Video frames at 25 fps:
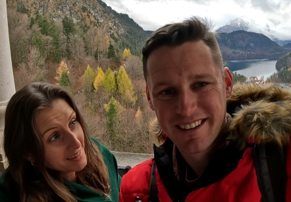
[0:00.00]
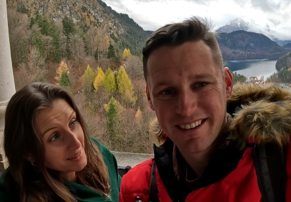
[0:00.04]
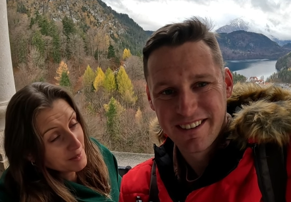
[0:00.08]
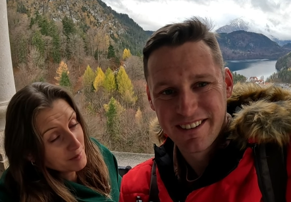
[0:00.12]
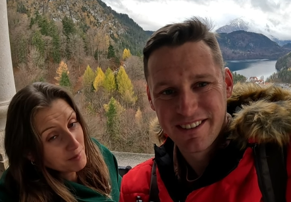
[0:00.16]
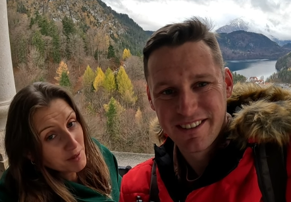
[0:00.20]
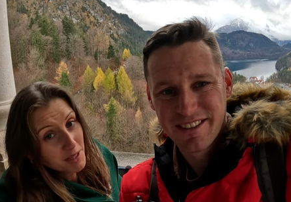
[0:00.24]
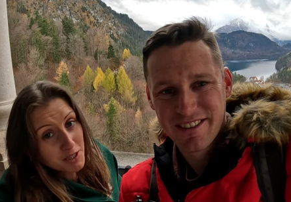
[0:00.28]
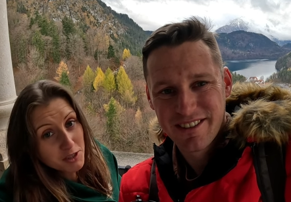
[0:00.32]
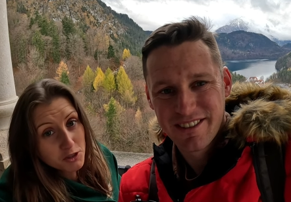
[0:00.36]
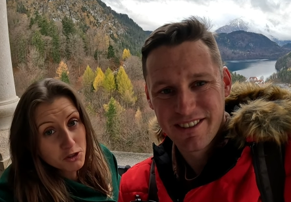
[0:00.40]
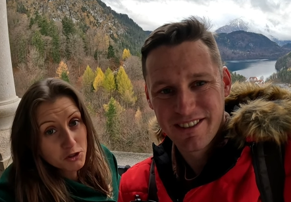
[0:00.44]
Speaker 1: and
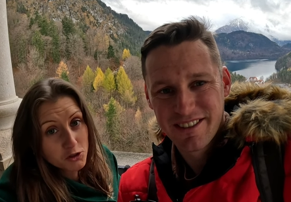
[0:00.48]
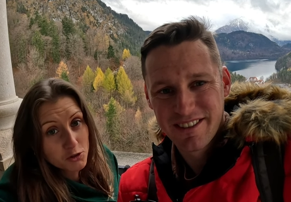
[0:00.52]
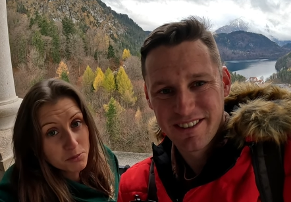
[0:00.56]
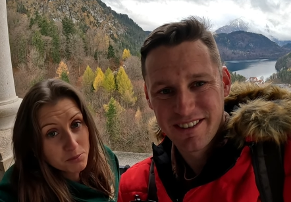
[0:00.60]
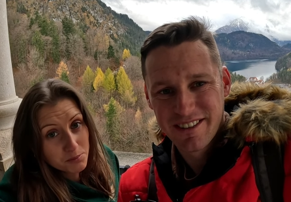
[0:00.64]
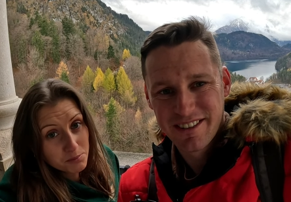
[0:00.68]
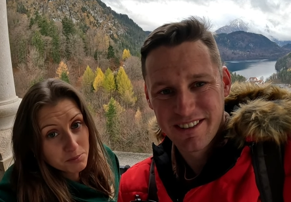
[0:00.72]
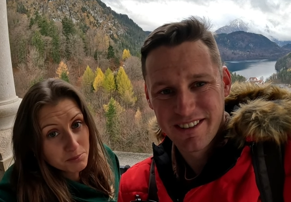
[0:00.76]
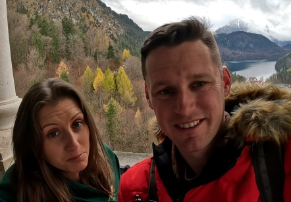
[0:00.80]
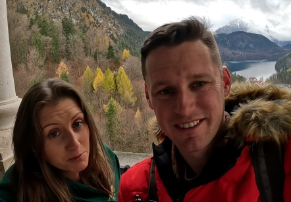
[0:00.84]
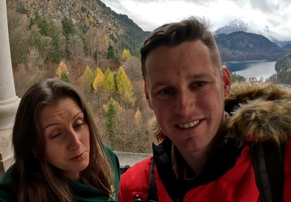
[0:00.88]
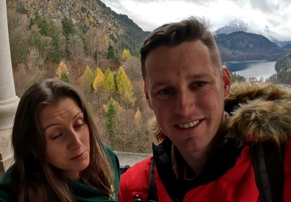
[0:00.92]
then we had a tr
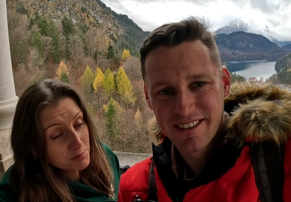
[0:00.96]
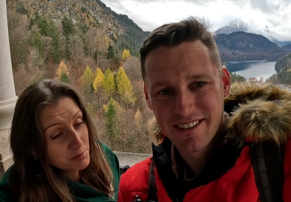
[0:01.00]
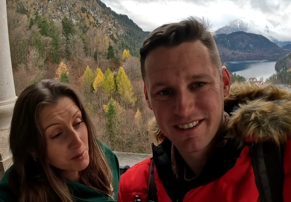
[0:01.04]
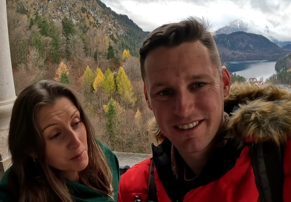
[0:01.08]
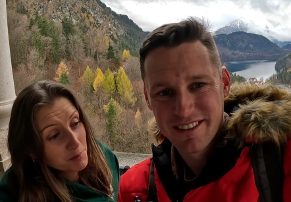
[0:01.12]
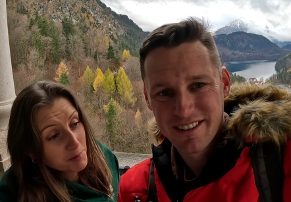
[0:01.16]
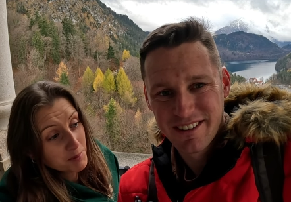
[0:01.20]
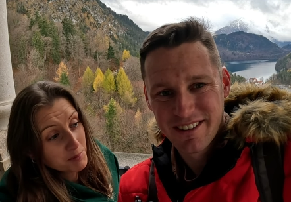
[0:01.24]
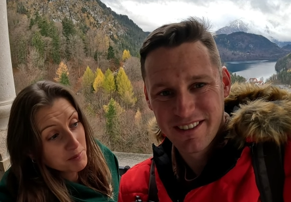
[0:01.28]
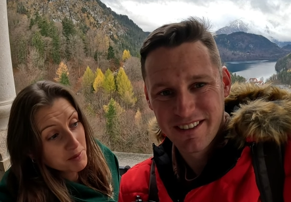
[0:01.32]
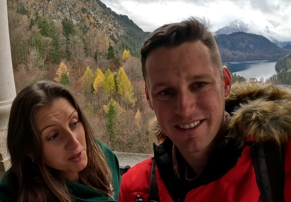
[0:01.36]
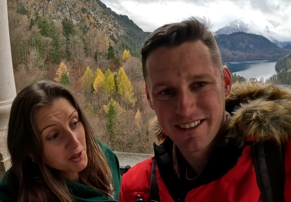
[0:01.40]
pr
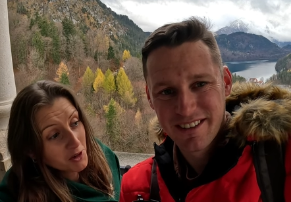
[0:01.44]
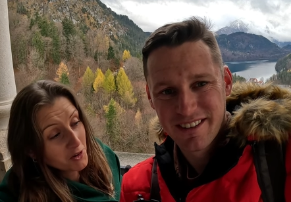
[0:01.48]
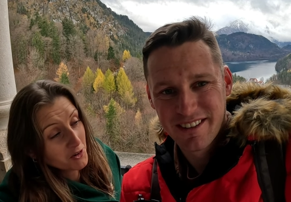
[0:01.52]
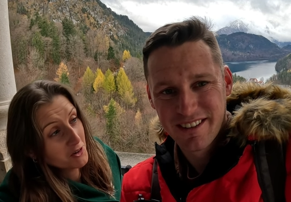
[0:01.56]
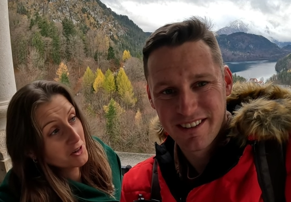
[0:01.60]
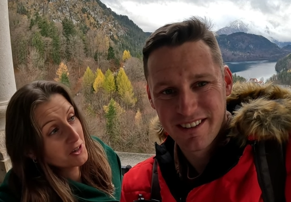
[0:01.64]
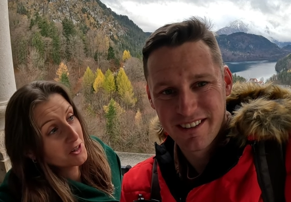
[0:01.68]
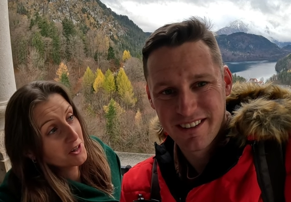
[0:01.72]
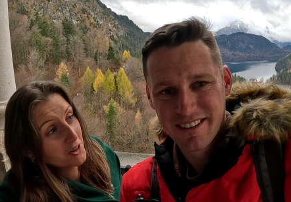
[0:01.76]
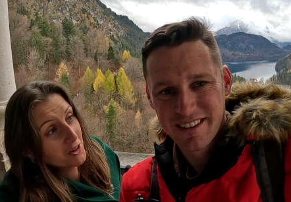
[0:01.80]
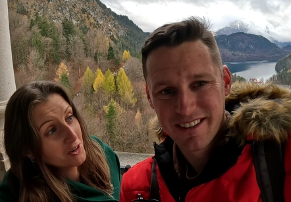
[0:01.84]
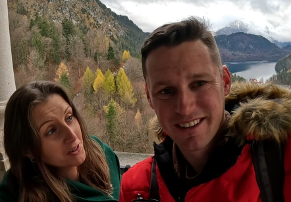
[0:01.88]
problem with the
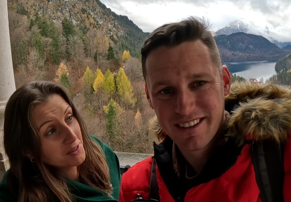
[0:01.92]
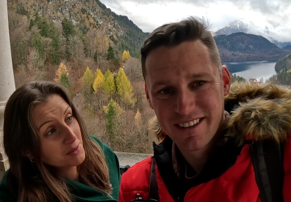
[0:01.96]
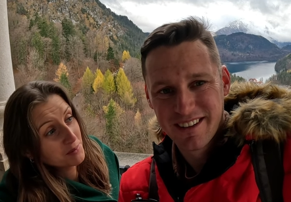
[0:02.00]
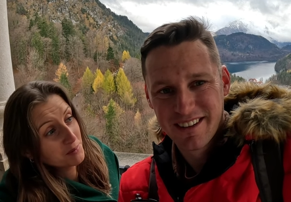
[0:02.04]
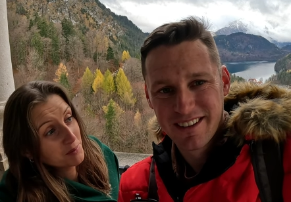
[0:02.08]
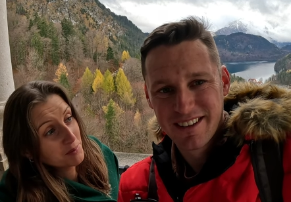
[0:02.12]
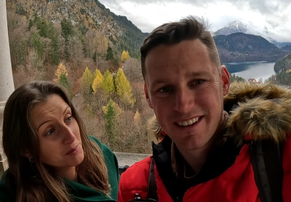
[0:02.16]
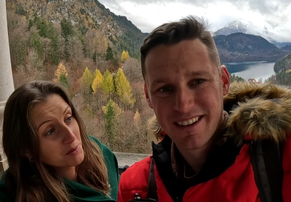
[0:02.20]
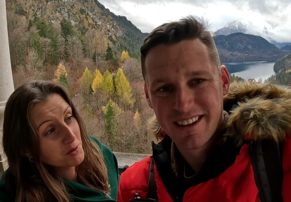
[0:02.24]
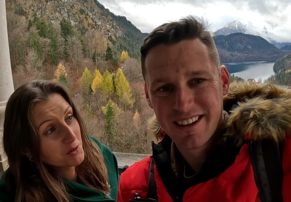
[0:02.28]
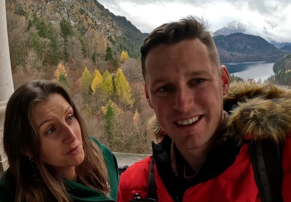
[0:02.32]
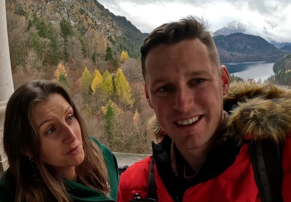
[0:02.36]
hire car, didn't we? We